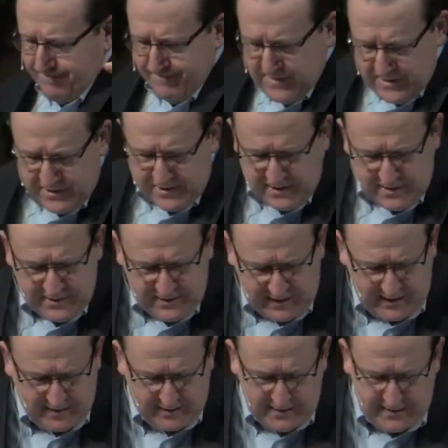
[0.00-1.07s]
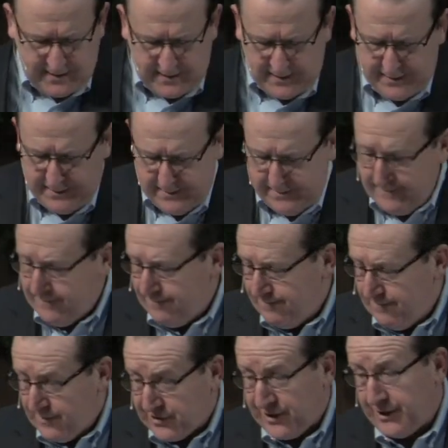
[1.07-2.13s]
this is our God.
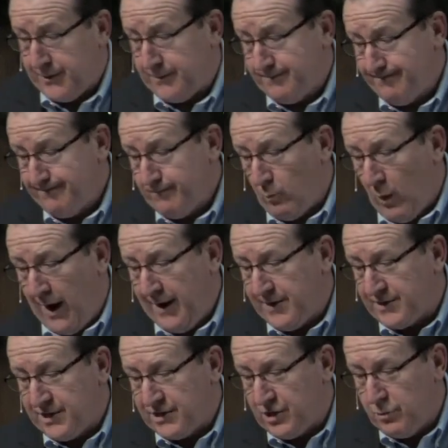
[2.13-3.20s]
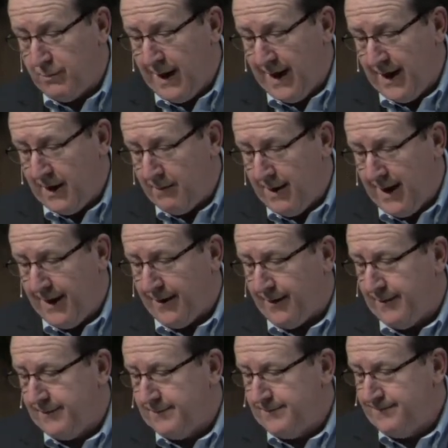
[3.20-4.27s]
So, why does his humanity
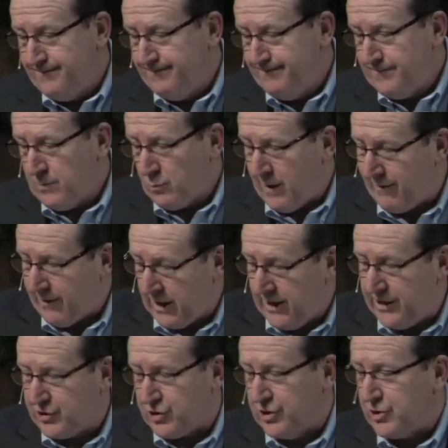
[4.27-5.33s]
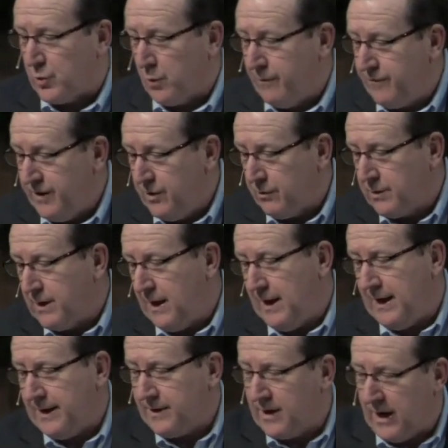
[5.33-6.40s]
matter? Revelation to reveal
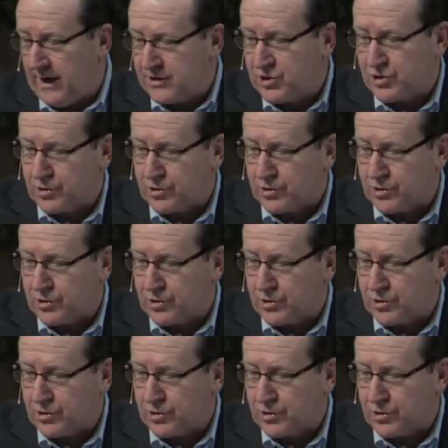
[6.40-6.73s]
God, God's